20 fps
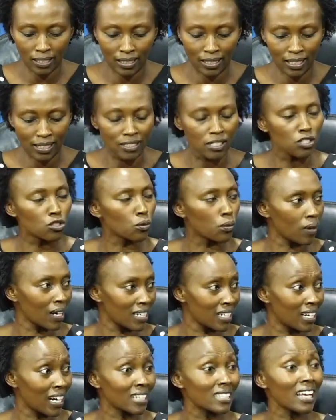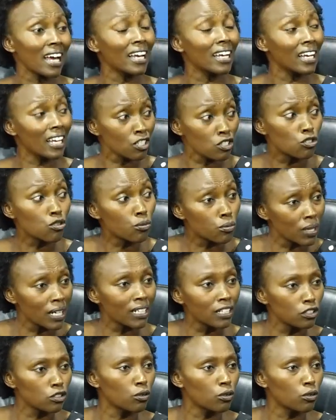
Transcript: get into credit cards unless you really